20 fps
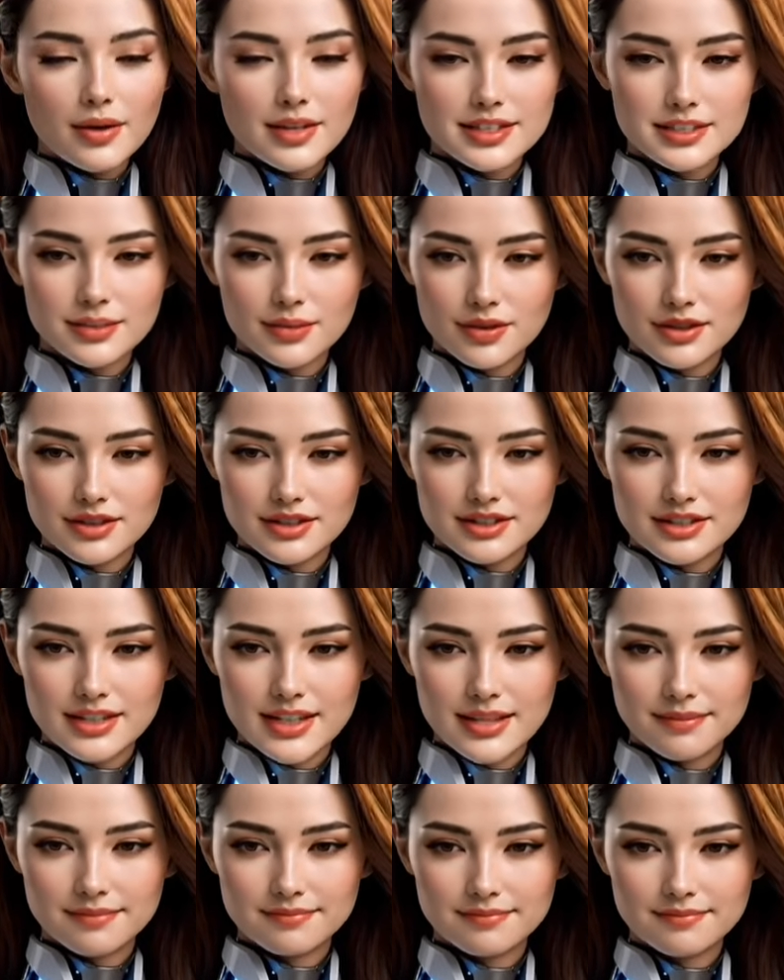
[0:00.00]
Watch what
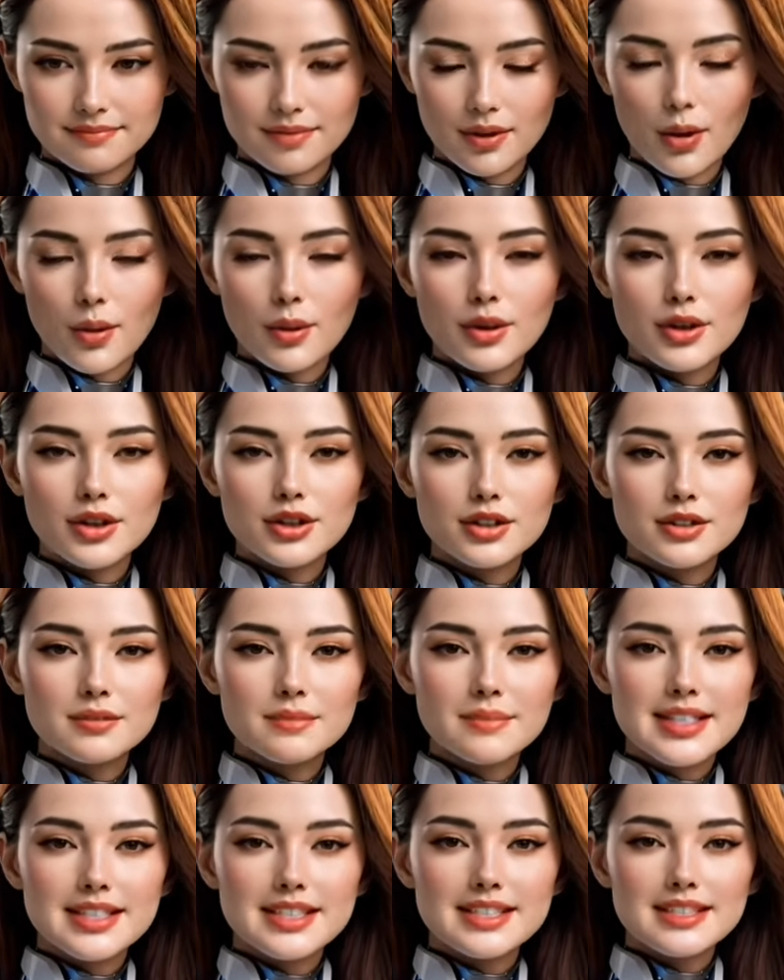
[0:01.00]
happens if he plays
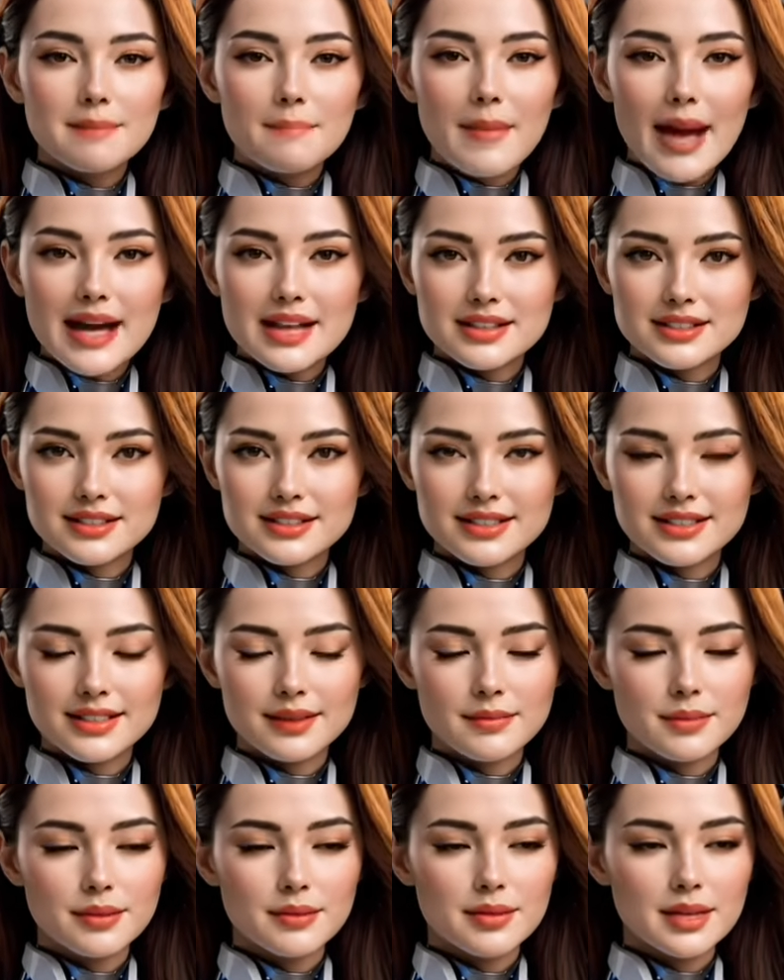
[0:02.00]
anything else.
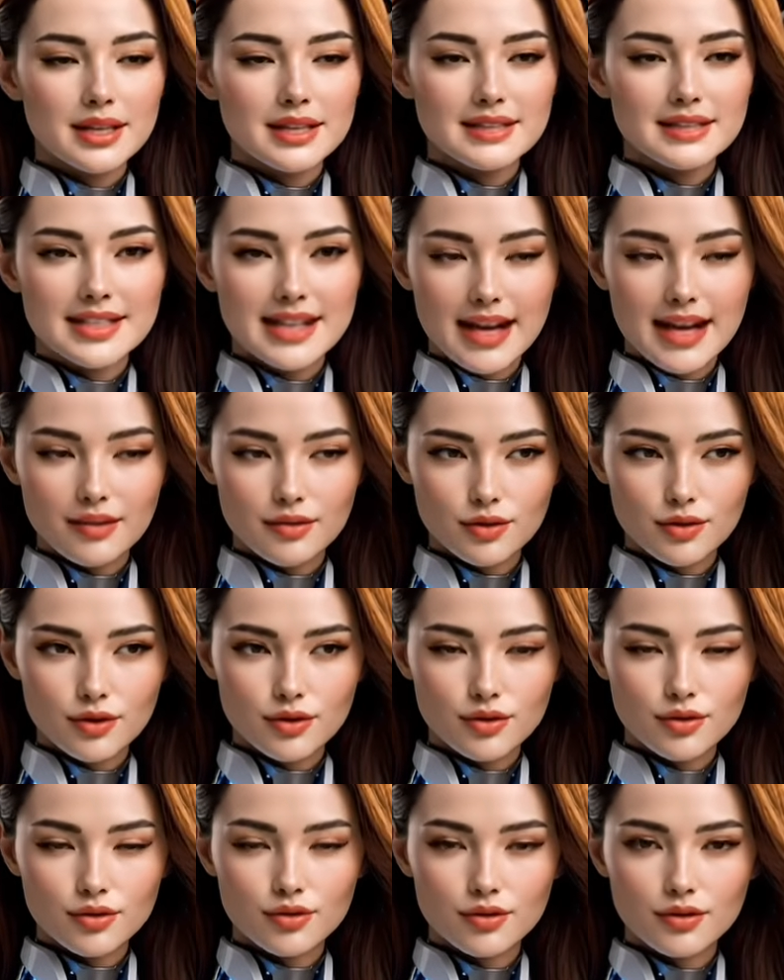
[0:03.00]
Say he improves with
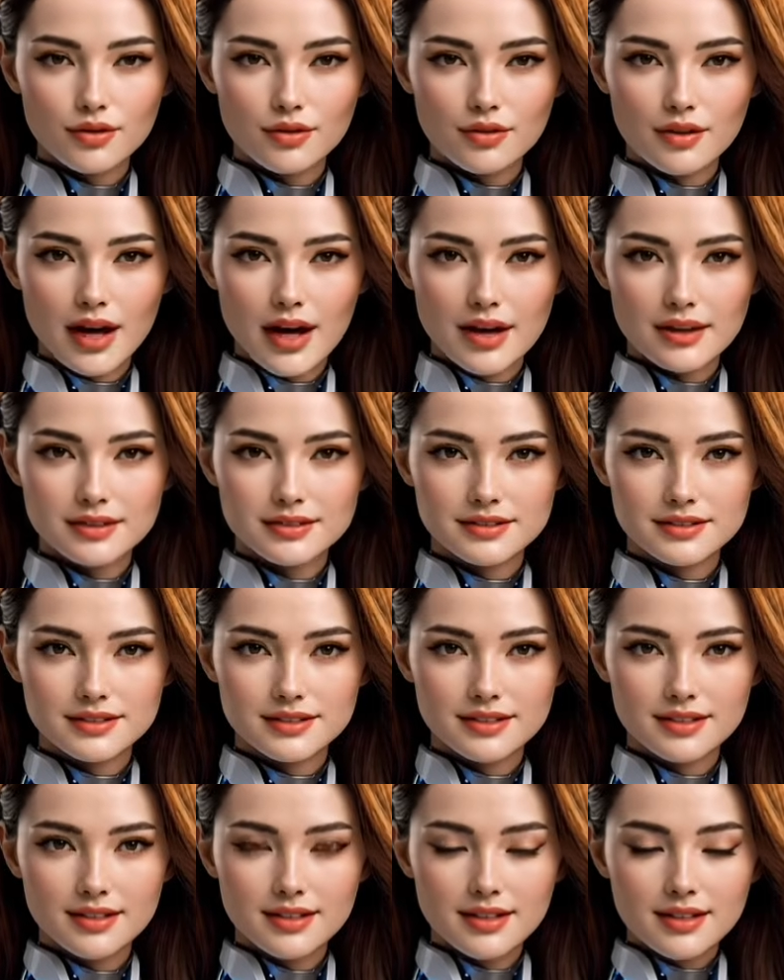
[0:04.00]
c6,
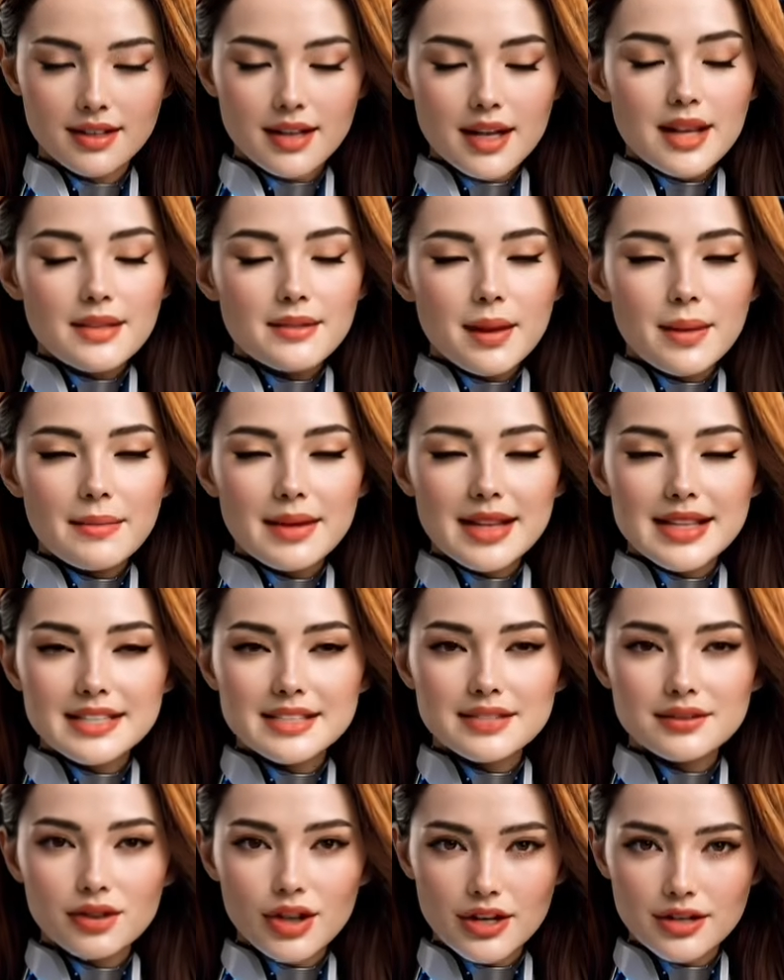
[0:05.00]
a sensible human
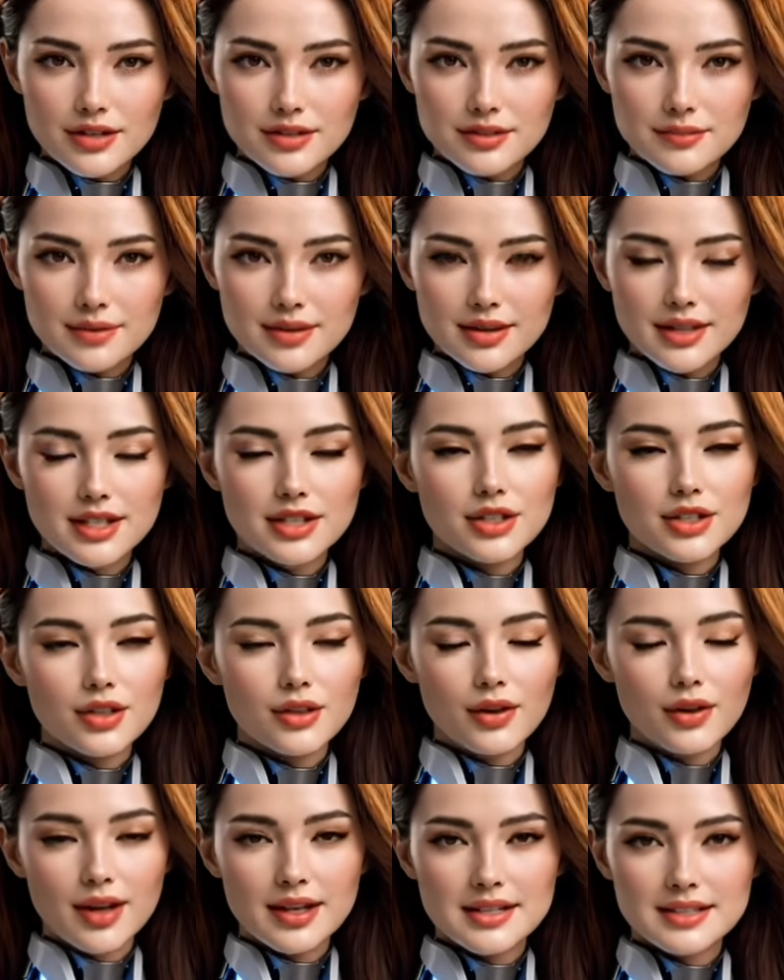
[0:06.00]
move you or I would
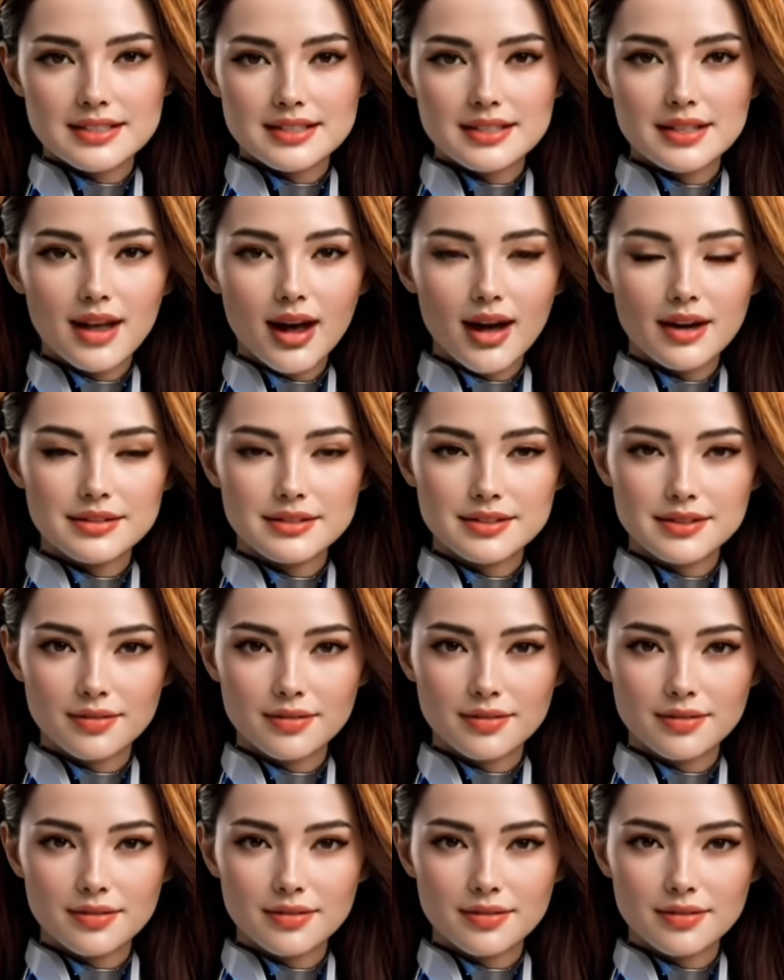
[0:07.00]
be happy with.